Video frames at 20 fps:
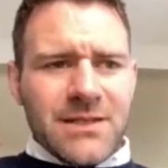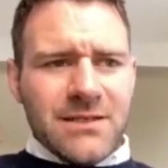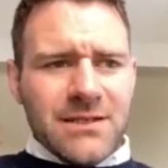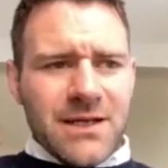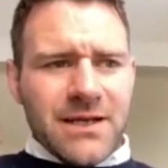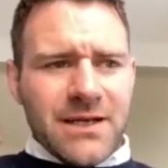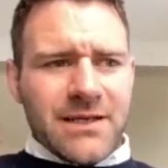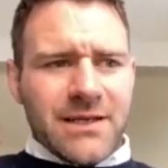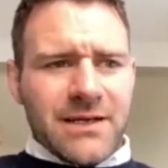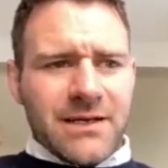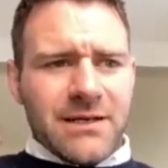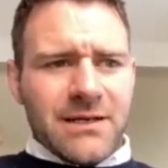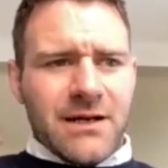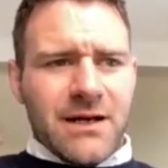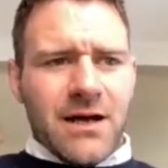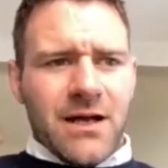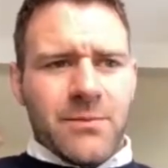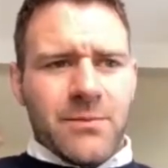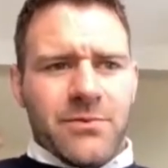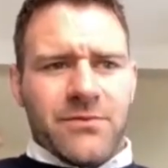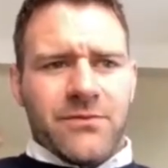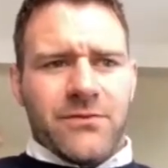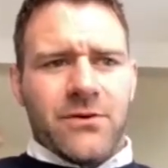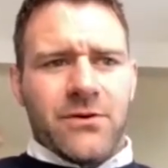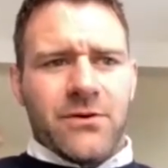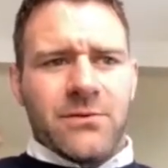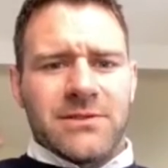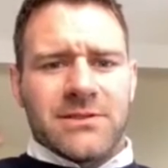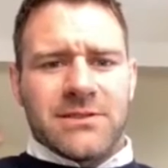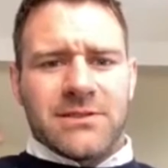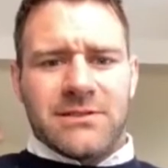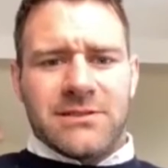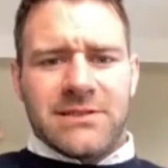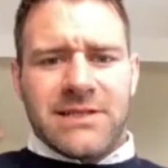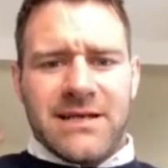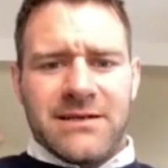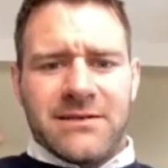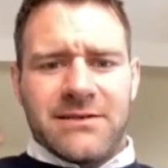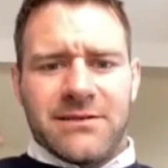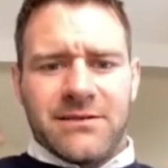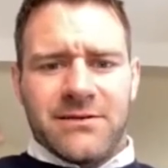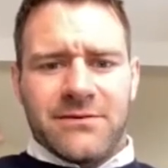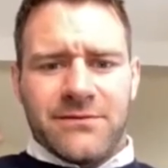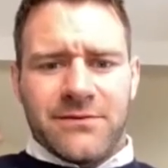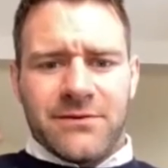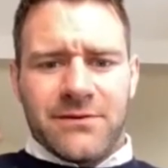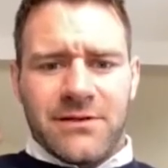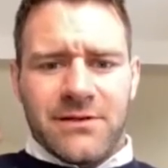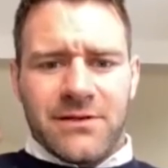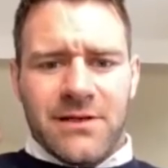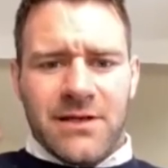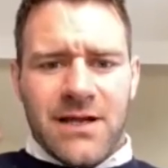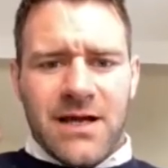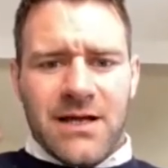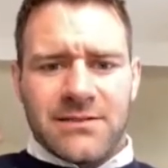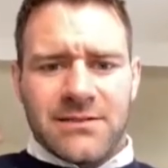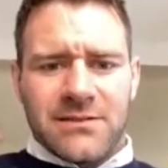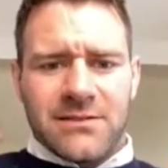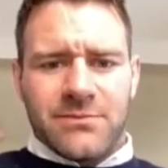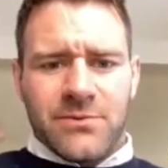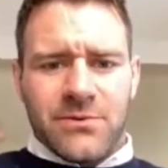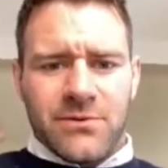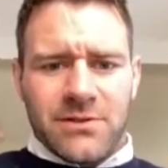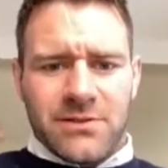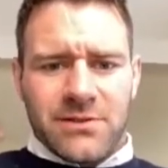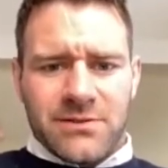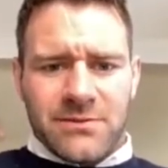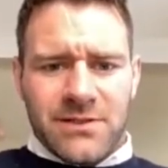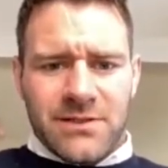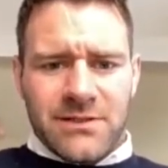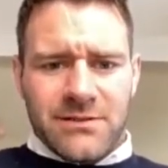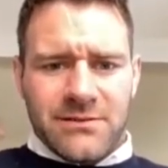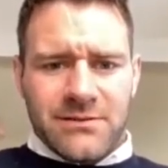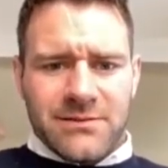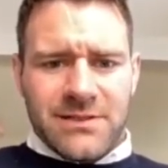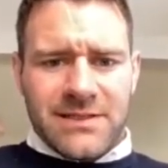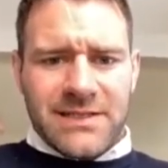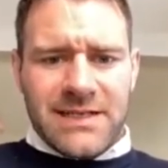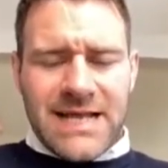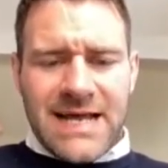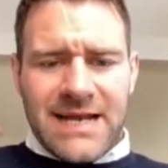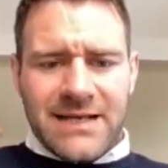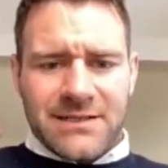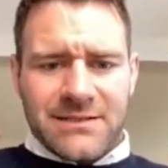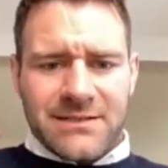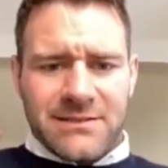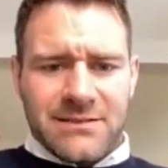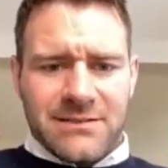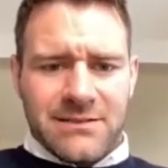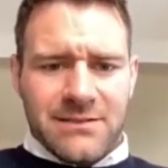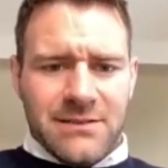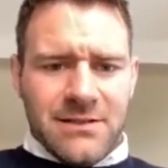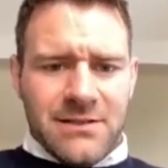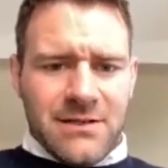like a high performance center for lots of sports, whether it's athletics,